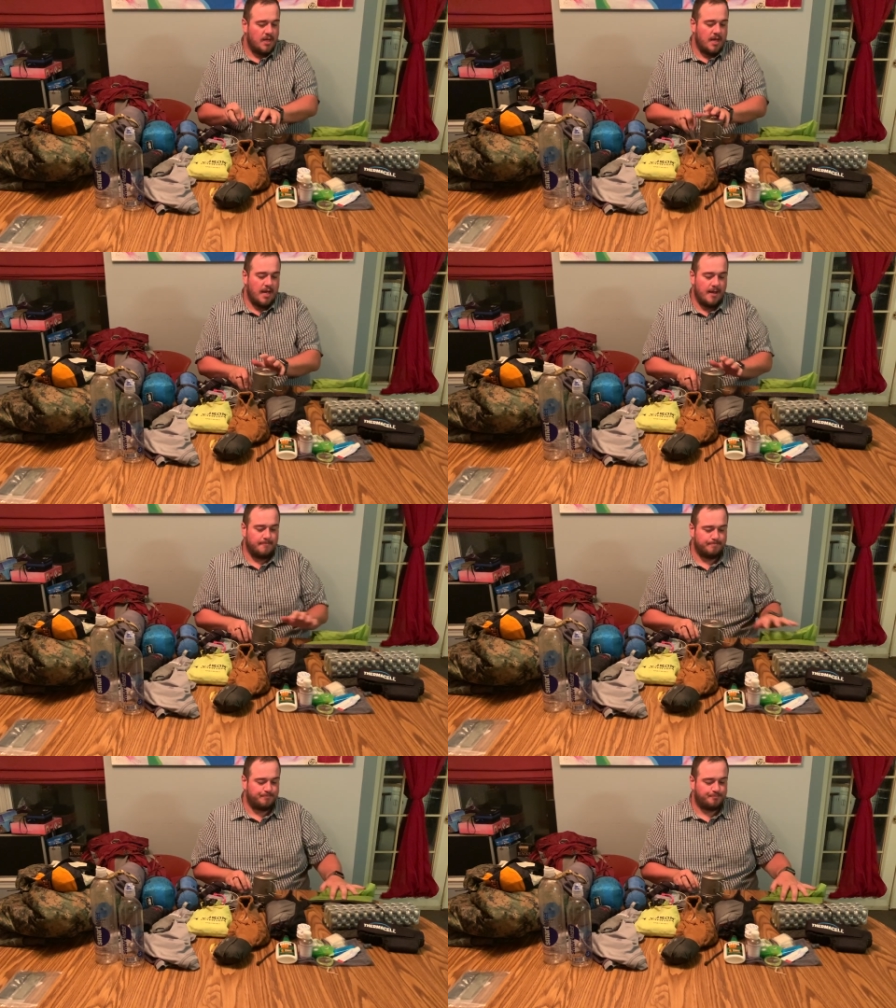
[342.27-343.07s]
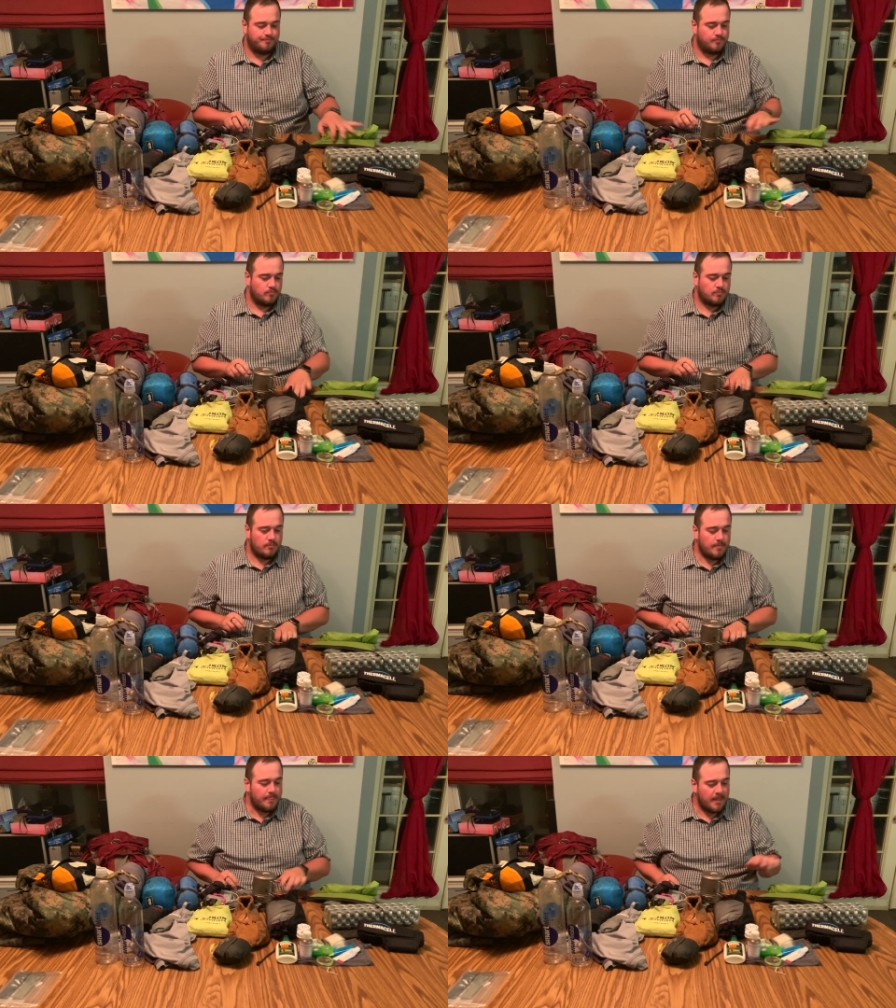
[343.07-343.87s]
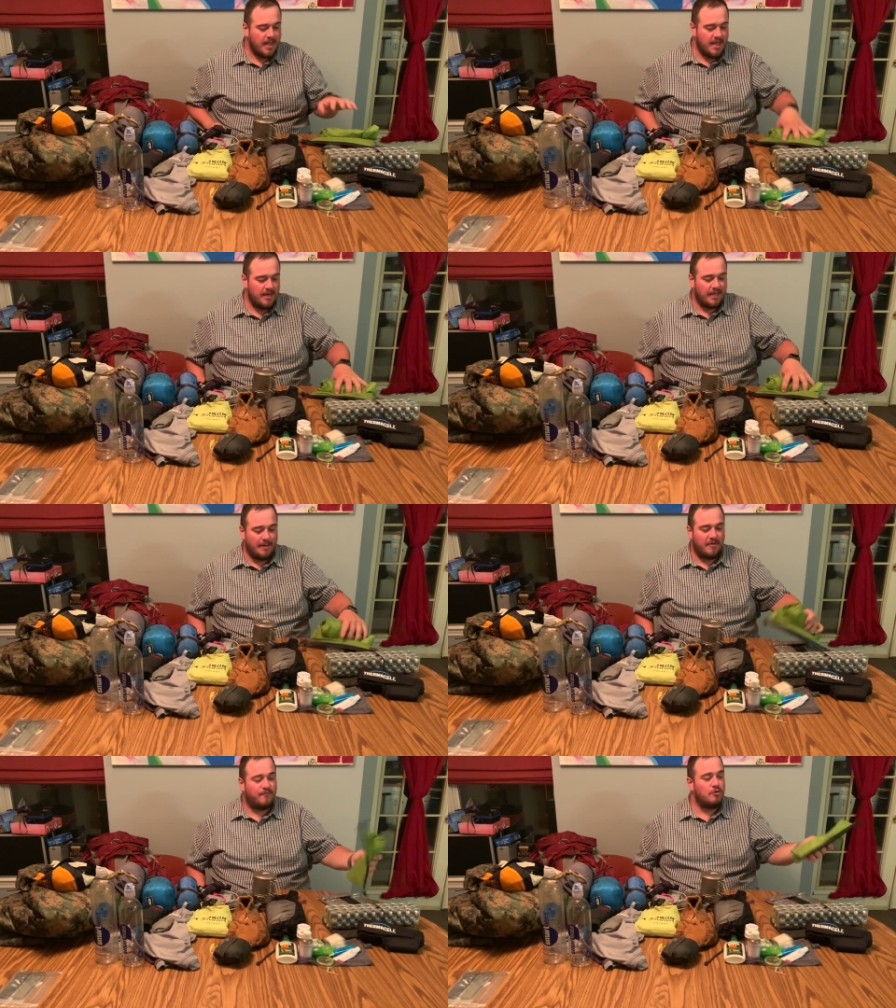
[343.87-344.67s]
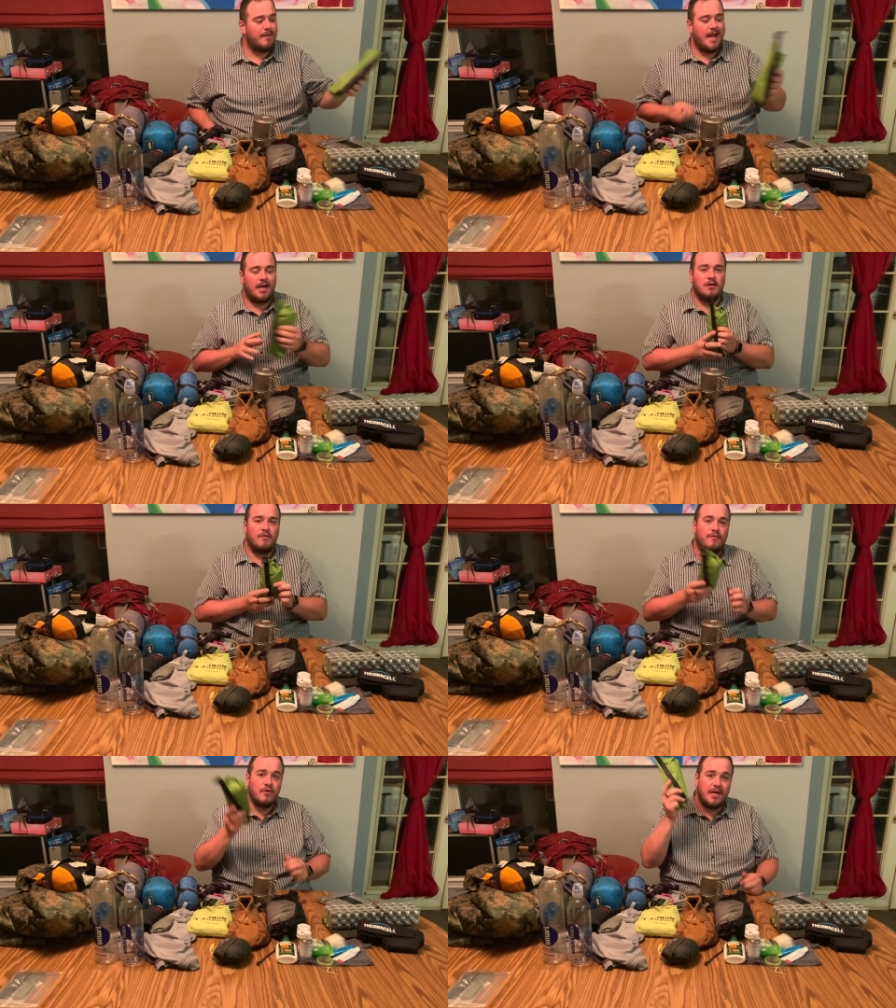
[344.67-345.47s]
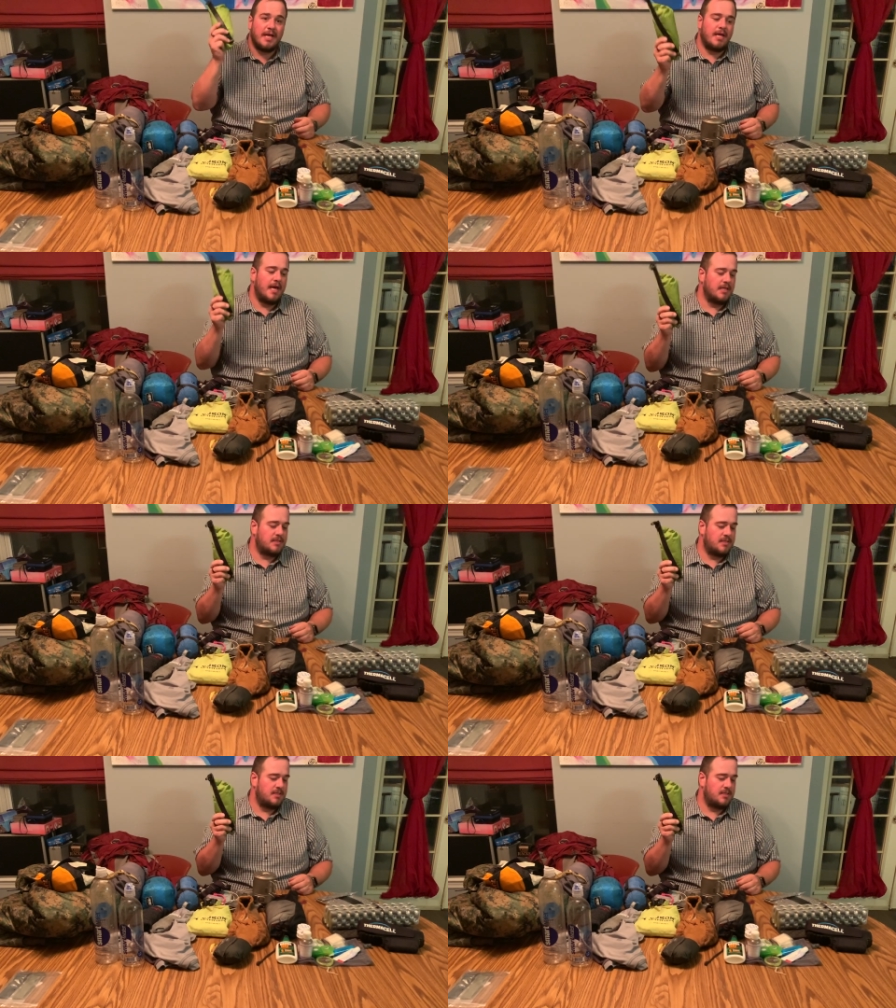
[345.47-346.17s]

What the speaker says: And I got my food bag. No food in it yet.